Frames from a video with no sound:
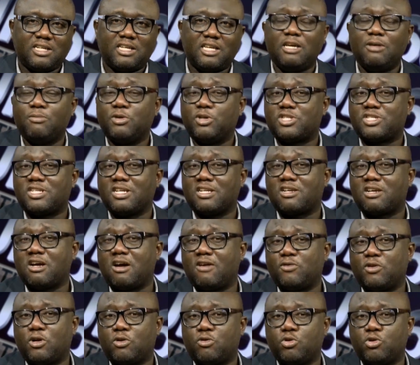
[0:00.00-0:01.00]
Imo State
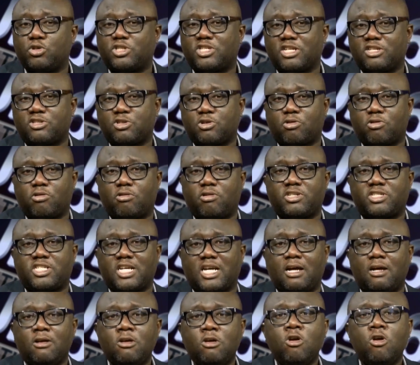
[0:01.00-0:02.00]
Governor Rochas
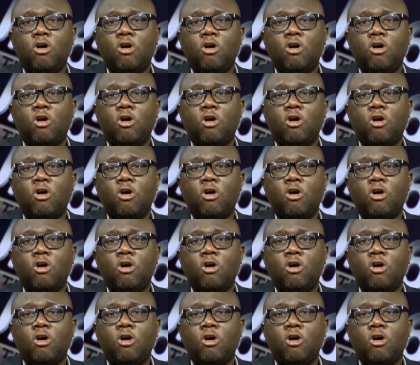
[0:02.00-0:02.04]
Okorocha